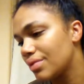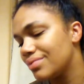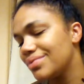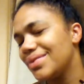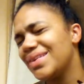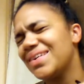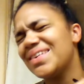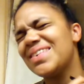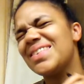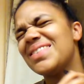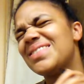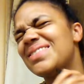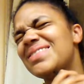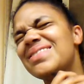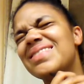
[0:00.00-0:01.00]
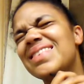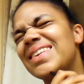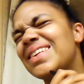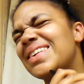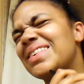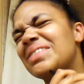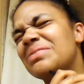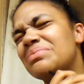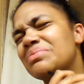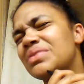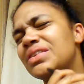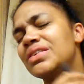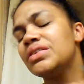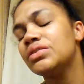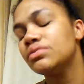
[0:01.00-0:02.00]
That you love
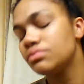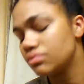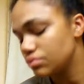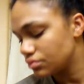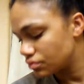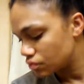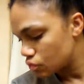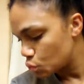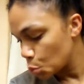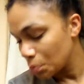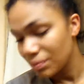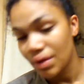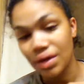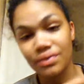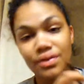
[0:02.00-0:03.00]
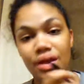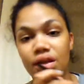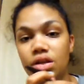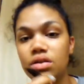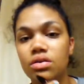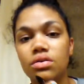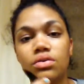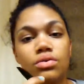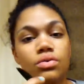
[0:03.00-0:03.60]
me you